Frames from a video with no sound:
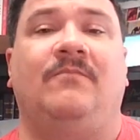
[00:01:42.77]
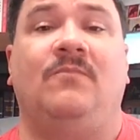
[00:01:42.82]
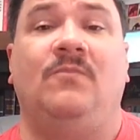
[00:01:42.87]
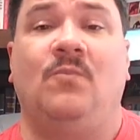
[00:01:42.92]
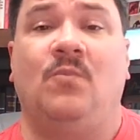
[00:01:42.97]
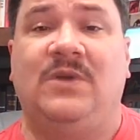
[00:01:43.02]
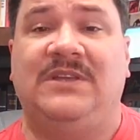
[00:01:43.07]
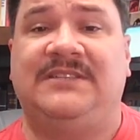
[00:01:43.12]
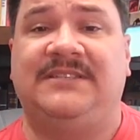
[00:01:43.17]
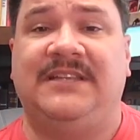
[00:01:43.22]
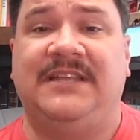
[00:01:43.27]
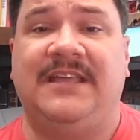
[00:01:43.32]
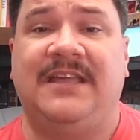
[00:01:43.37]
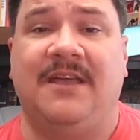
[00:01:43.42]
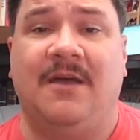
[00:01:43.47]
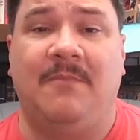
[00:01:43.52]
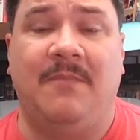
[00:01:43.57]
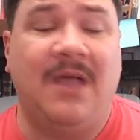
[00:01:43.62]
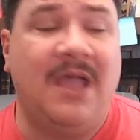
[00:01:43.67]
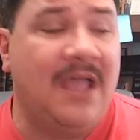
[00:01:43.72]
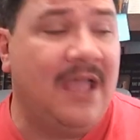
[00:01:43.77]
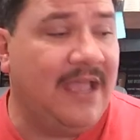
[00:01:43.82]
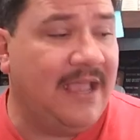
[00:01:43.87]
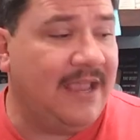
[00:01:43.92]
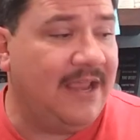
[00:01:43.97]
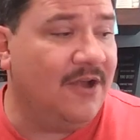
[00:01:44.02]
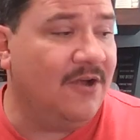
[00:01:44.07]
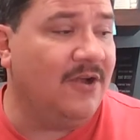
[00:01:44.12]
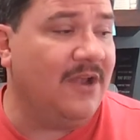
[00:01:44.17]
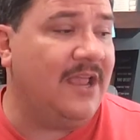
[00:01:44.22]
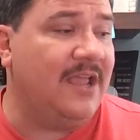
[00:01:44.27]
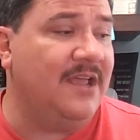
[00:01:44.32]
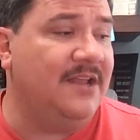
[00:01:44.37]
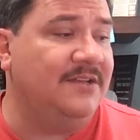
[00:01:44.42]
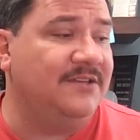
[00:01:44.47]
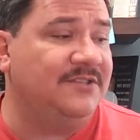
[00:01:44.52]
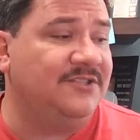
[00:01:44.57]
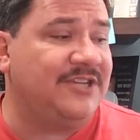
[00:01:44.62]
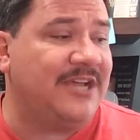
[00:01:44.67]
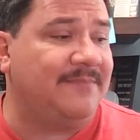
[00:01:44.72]
we see him here
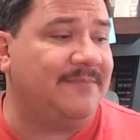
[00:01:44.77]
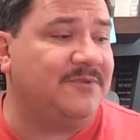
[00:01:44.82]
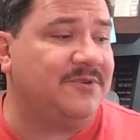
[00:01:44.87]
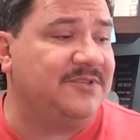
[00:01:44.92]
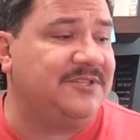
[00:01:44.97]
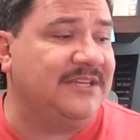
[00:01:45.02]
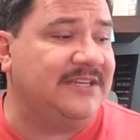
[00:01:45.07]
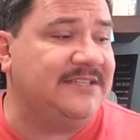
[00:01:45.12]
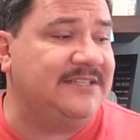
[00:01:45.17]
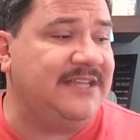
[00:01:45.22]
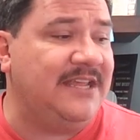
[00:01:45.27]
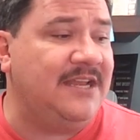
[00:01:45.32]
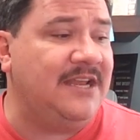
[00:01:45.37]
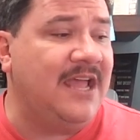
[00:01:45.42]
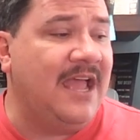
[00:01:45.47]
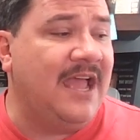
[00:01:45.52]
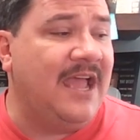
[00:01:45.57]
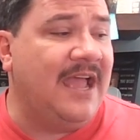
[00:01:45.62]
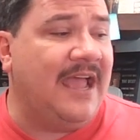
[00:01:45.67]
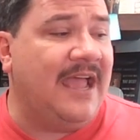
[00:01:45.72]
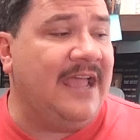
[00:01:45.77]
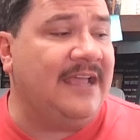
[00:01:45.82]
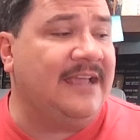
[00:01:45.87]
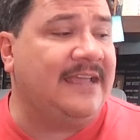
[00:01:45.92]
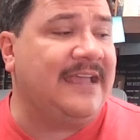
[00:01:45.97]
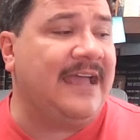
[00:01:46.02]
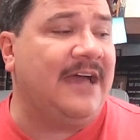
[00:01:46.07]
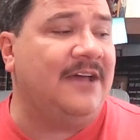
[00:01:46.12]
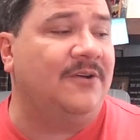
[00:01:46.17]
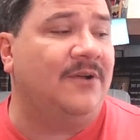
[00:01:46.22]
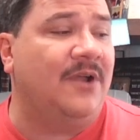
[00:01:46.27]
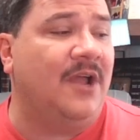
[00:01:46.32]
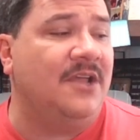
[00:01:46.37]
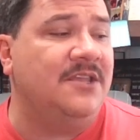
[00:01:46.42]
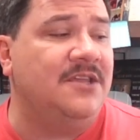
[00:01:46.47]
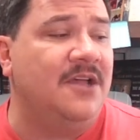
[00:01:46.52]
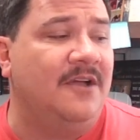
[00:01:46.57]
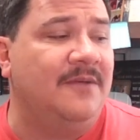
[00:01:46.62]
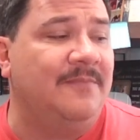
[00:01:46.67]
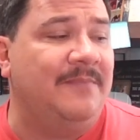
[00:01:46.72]
in chapter 16 encounter a
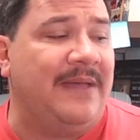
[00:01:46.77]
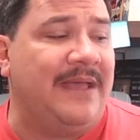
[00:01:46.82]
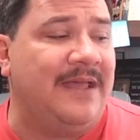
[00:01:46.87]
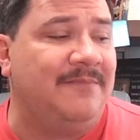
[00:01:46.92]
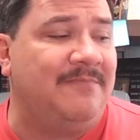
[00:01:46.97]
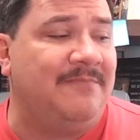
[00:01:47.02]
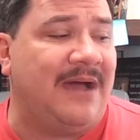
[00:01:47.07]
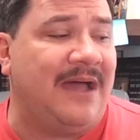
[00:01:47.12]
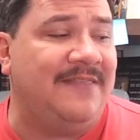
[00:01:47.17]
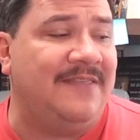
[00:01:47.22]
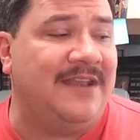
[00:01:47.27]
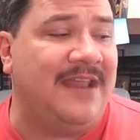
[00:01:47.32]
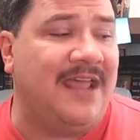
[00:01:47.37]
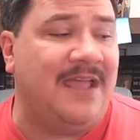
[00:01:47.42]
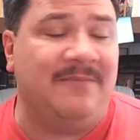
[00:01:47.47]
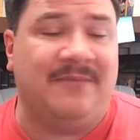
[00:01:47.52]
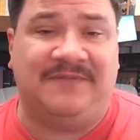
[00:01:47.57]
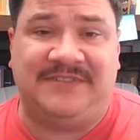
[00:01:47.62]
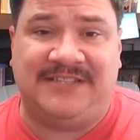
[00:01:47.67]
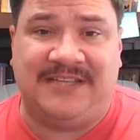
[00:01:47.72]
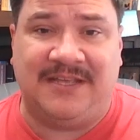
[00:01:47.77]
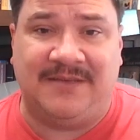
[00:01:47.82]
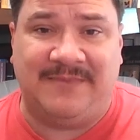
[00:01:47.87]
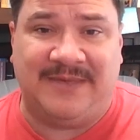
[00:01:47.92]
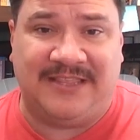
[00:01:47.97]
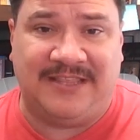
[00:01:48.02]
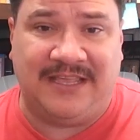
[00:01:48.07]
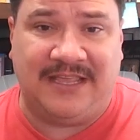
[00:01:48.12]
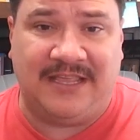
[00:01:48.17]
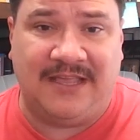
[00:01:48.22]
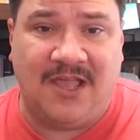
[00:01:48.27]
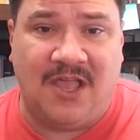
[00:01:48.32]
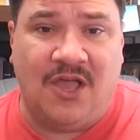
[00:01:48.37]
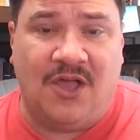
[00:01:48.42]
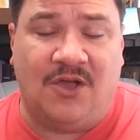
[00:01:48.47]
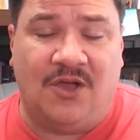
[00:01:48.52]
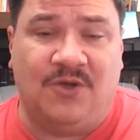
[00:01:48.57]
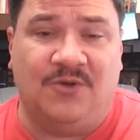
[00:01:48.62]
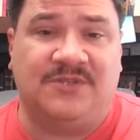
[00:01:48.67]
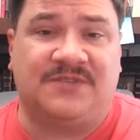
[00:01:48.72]
young man by the name of timothy
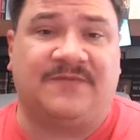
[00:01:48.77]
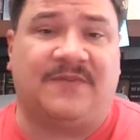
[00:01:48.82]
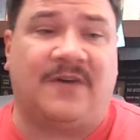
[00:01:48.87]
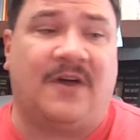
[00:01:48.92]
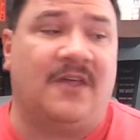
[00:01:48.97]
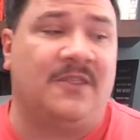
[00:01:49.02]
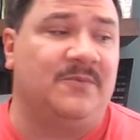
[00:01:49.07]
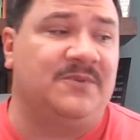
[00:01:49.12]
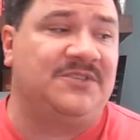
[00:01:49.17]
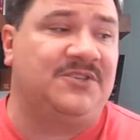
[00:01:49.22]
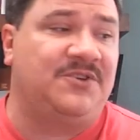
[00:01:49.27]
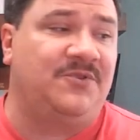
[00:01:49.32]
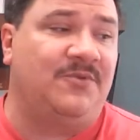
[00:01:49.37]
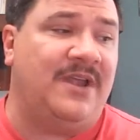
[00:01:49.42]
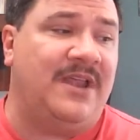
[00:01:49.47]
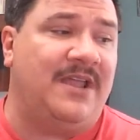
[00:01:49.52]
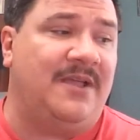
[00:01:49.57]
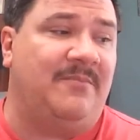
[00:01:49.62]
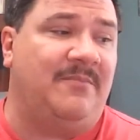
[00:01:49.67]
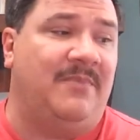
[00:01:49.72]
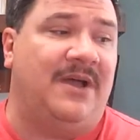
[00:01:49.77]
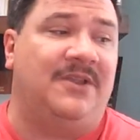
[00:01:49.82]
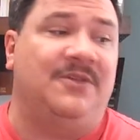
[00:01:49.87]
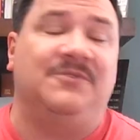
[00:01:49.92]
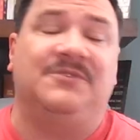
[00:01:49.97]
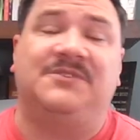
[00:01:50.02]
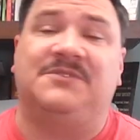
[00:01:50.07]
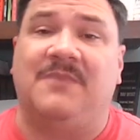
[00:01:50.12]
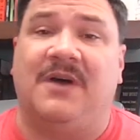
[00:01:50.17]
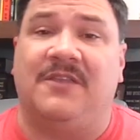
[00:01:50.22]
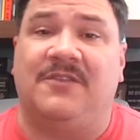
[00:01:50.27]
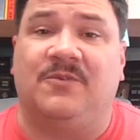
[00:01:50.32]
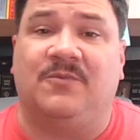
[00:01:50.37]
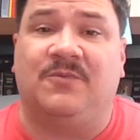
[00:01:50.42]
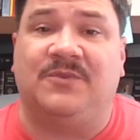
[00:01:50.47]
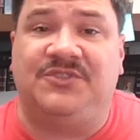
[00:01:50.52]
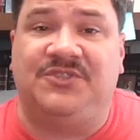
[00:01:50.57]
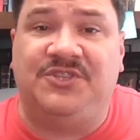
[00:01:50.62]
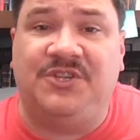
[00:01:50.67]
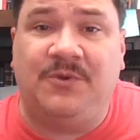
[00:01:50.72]
whose father was greek but whose mother
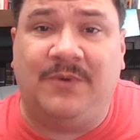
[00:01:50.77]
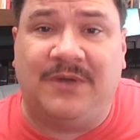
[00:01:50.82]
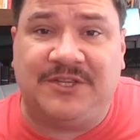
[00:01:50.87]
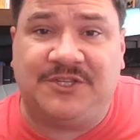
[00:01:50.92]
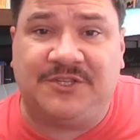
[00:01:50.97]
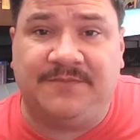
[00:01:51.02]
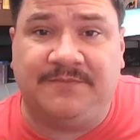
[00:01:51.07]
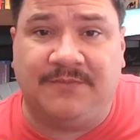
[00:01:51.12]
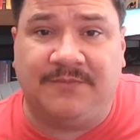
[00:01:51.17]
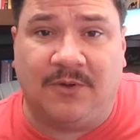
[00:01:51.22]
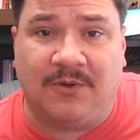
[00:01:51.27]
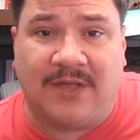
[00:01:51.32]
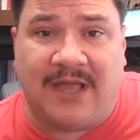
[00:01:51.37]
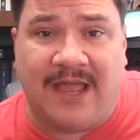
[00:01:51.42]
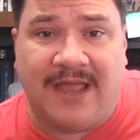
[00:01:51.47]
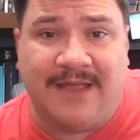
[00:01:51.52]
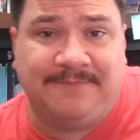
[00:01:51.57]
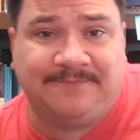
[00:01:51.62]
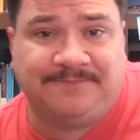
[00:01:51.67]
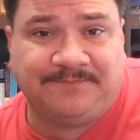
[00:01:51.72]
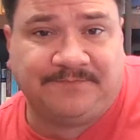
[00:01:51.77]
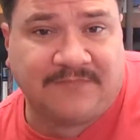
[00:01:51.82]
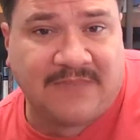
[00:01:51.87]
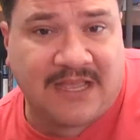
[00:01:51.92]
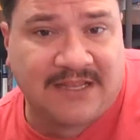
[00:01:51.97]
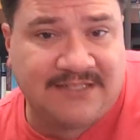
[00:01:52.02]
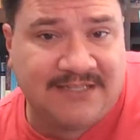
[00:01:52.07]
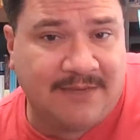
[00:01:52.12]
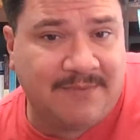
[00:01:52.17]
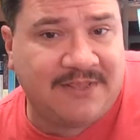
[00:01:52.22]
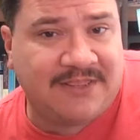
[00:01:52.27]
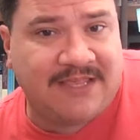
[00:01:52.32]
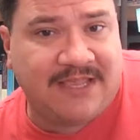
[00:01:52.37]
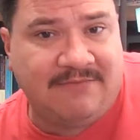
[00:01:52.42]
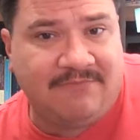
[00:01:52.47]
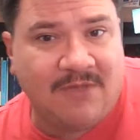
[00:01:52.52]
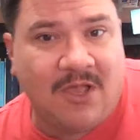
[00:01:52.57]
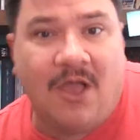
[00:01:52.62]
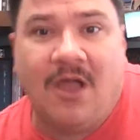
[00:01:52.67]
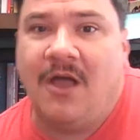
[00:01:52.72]
was jewish okay now
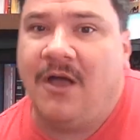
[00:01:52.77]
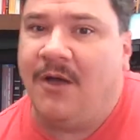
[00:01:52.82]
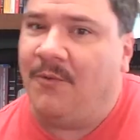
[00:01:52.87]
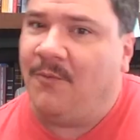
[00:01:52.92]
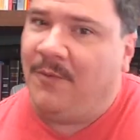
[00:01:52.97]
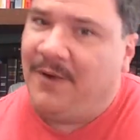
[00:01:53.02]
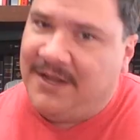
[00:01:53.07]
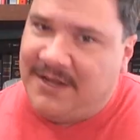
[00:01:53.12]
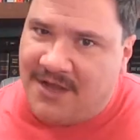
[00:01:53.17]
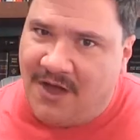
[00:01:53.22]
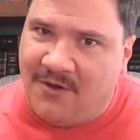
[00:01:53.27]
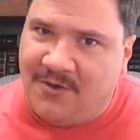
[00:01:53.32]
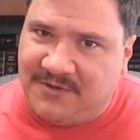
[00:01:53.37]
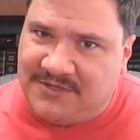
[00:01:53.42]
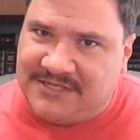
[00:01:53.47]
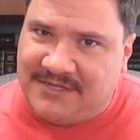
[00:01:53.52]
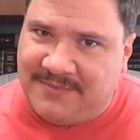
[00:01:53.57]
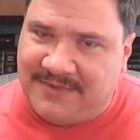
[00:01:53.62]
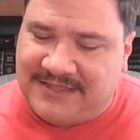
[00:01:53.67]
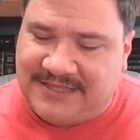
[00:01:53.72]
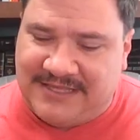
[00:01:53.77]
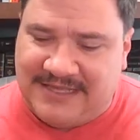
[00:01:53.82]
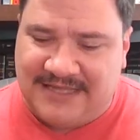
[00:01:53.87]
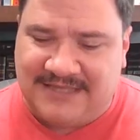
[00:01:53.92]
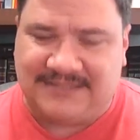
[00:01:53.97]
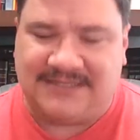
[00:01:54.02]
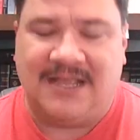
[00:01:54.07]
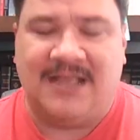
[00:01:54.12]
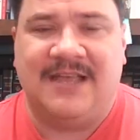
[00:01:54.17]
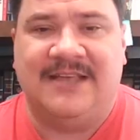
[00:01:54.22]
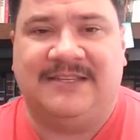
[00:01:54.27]
timothy we know who Timothy is.